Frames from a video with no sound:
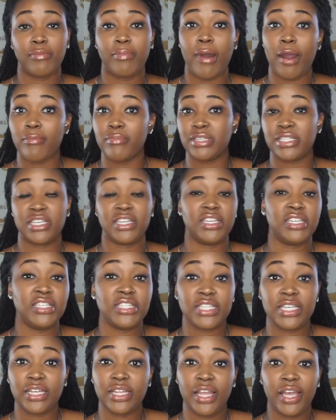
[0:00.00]
apartments in East
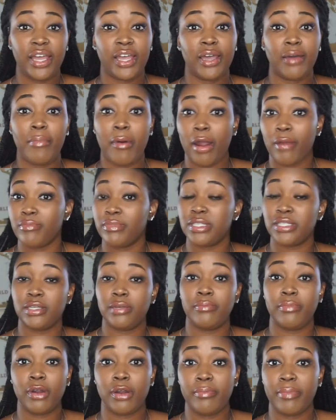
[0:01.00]
LA, apartments in
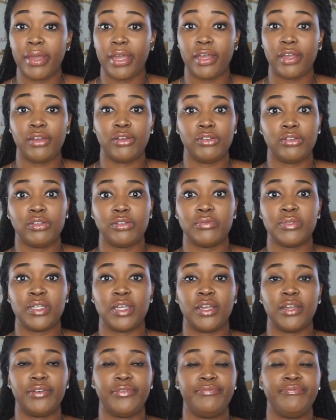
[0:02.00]
Burbank, you know what I'm
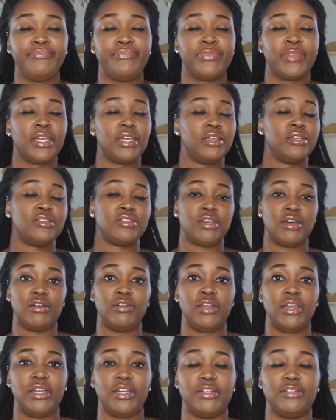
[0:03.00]
saying? So
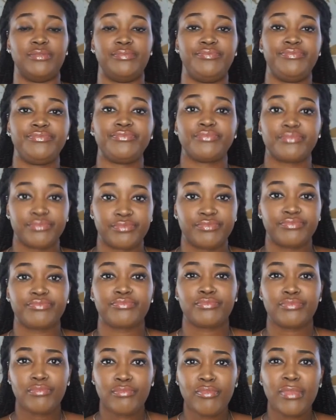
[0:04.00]
yeah,
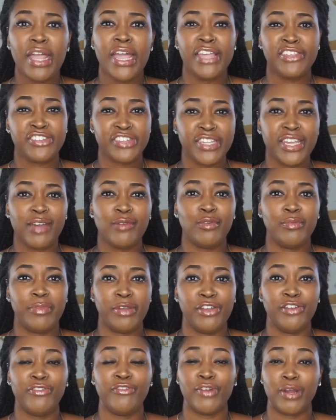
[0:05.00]
internet will be
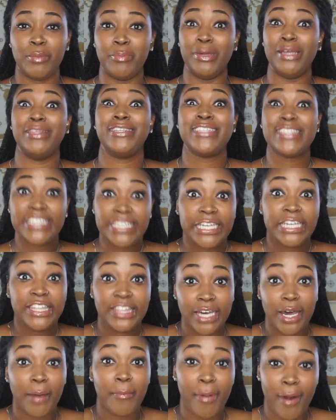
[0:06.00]
your friend, but see
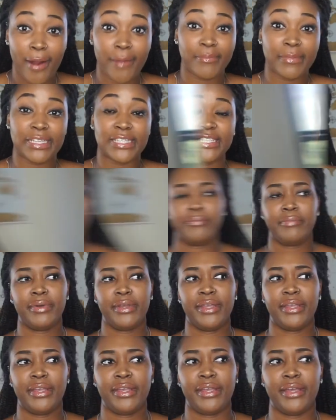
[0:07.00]
the apartments.
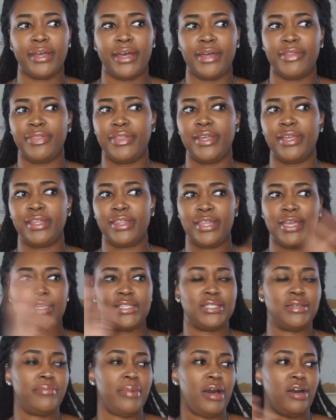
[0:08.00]
But yeah, I think that's
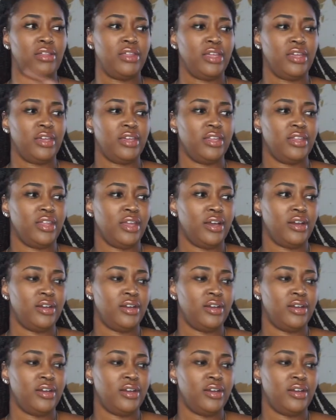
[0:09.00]
about it.